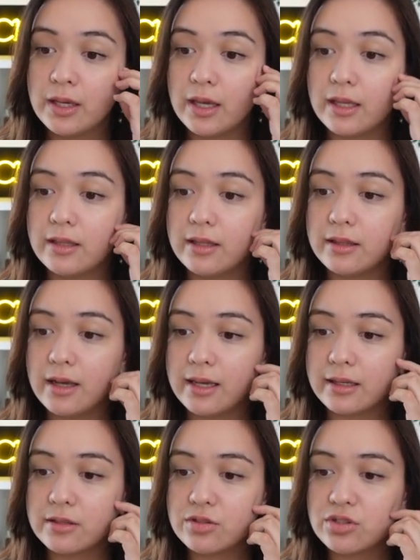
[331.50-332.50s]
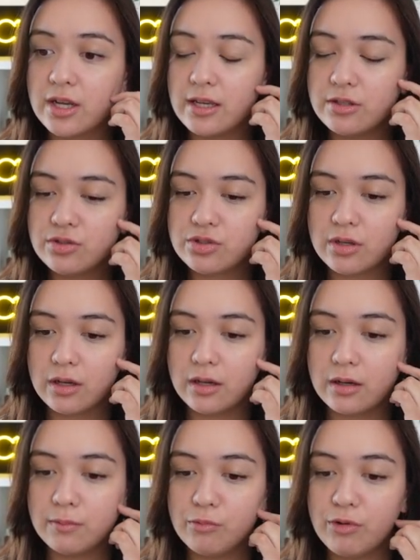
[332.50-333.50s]
and then I can change
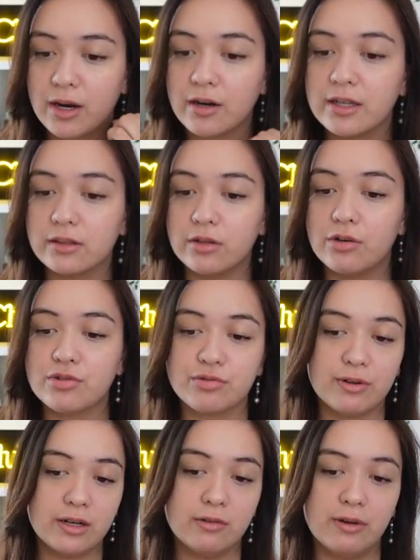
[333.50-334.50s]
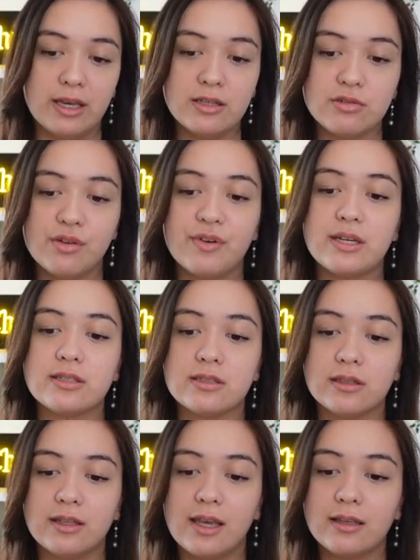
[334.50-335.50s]
where it goes right away. So if I
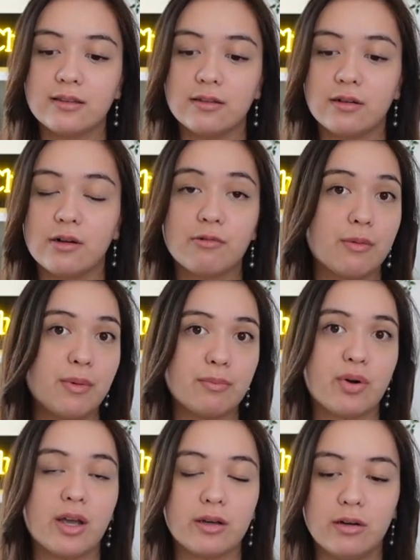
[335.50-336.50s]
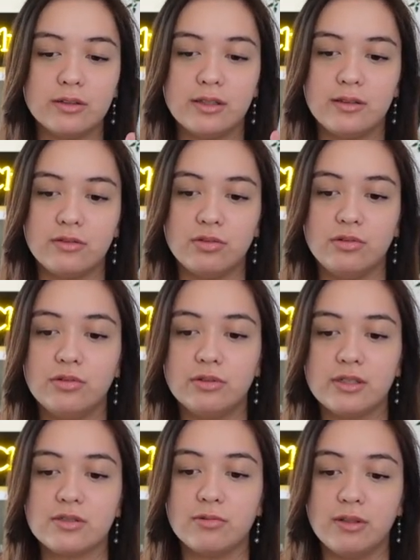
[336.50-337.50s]
select, remember I called it the to-do
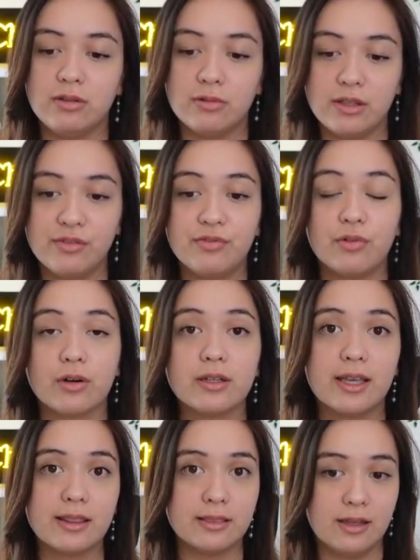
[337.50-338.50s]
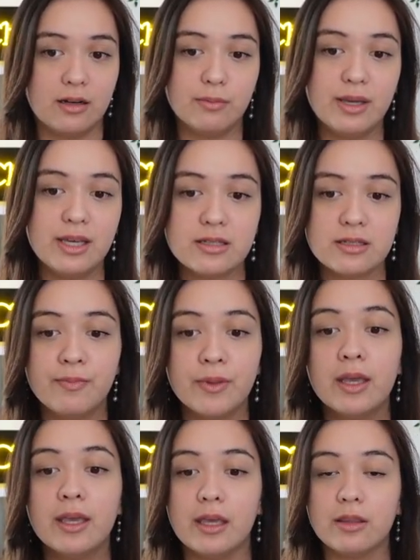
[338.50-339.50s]
list 2024, that database,
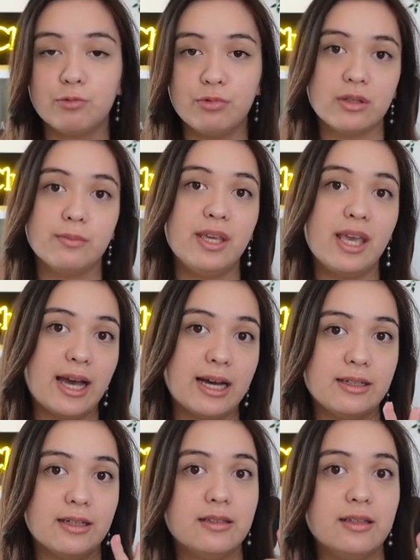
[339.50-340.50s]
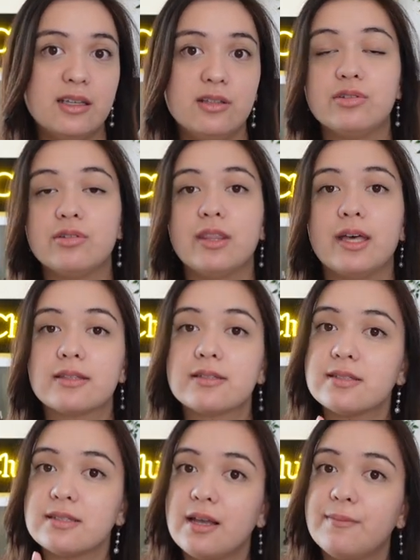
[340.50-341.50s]
it will be added into that
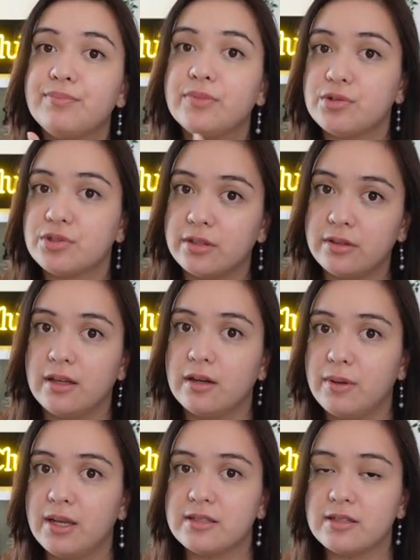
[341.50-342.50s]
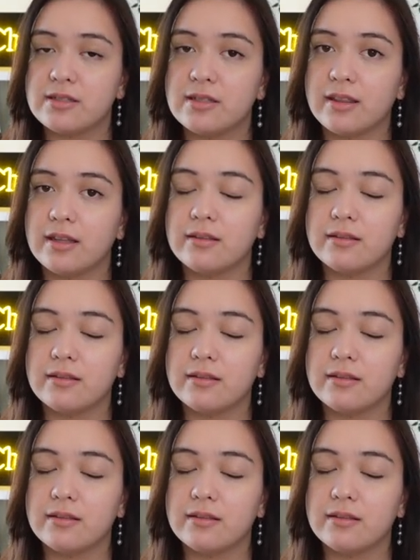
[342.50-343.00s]
same Notion databases, that